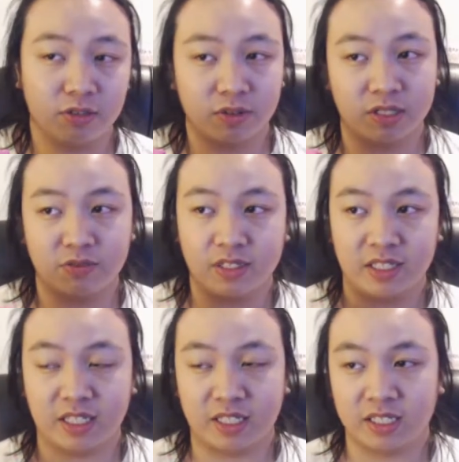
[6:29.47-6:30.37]
too, which is
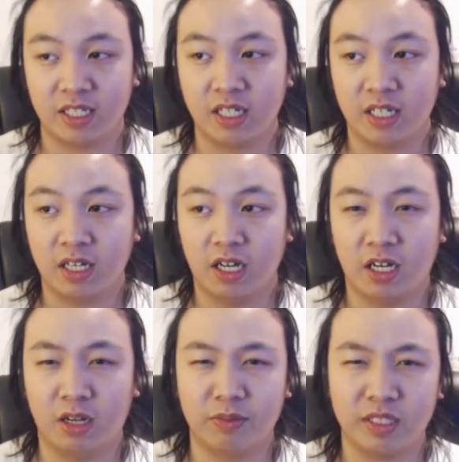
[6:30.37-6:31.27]
really nice.
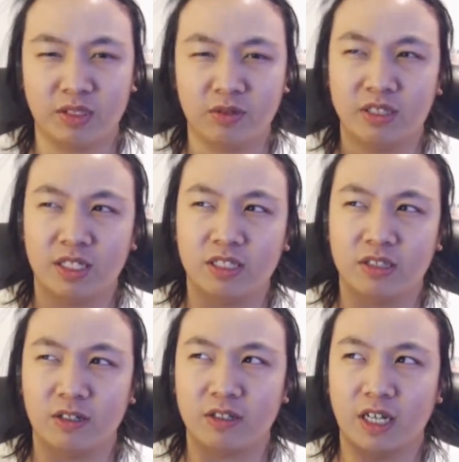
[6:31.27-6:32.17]
This was a
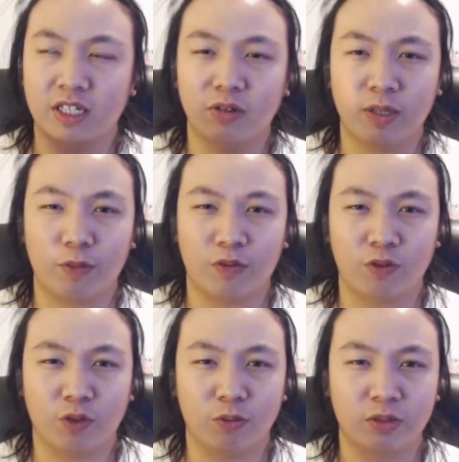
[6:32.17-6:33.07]
song I know they
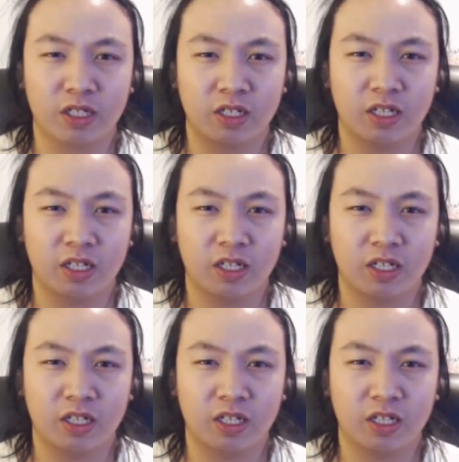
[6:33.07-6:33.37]
performed